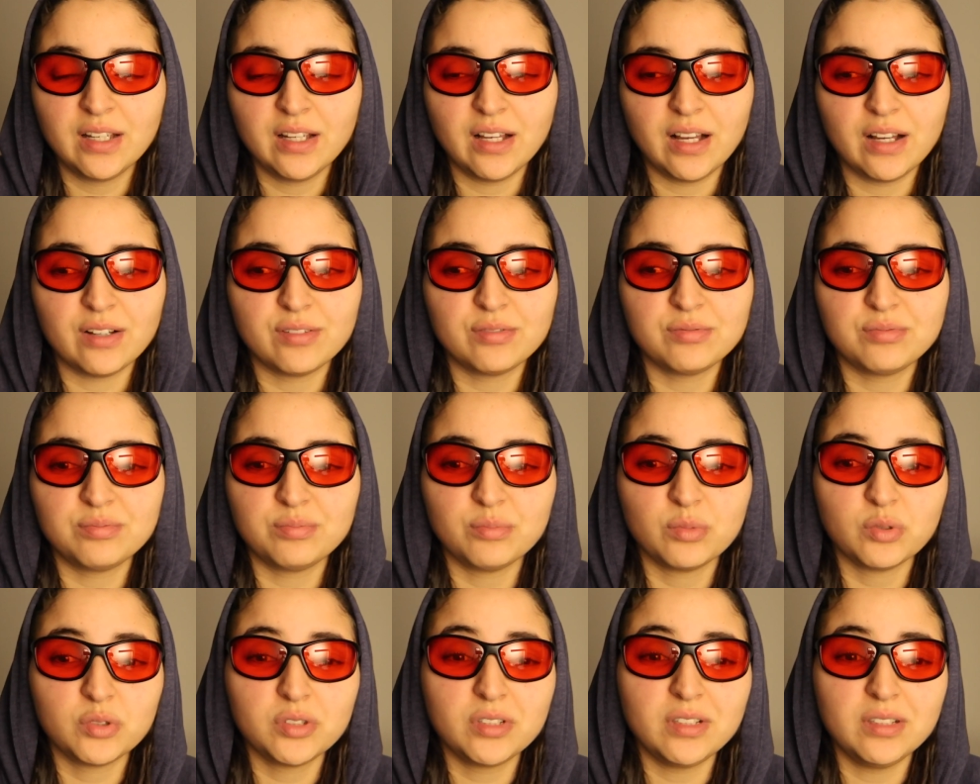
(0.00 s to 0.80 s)
I've
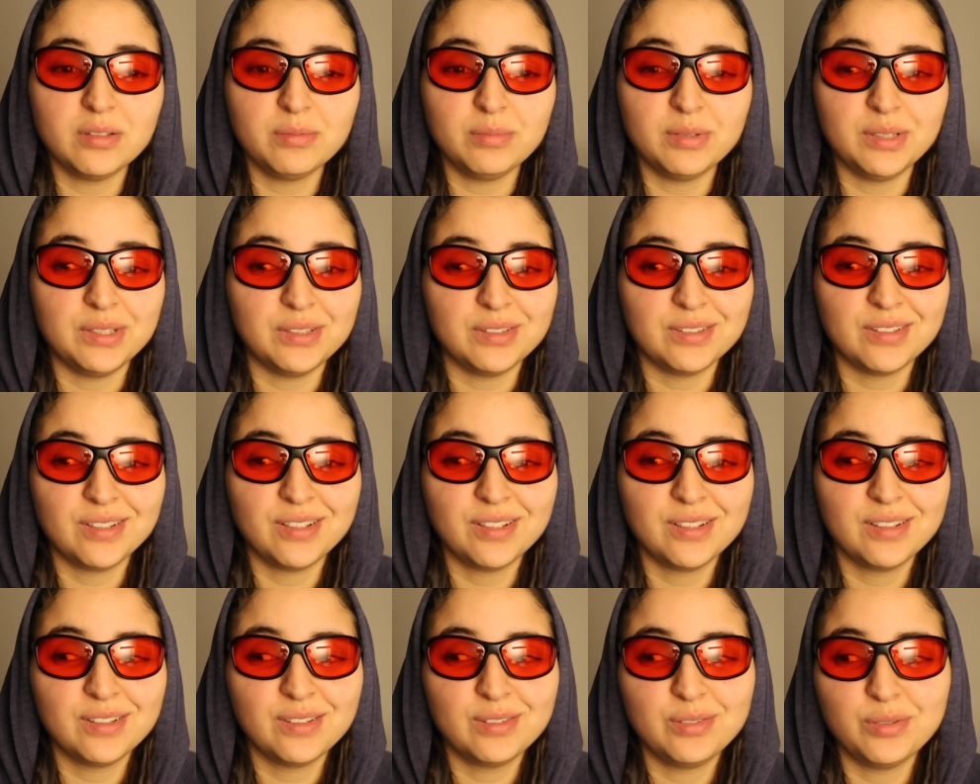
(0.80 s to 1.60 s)
mostly been,
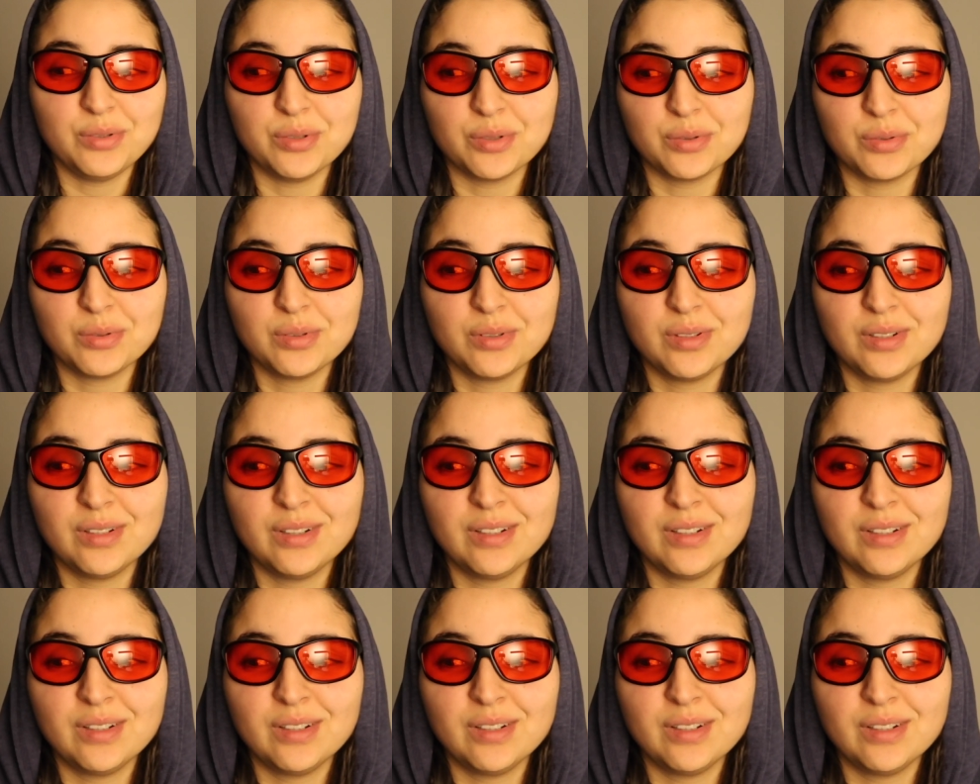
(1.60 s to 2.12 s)
you know,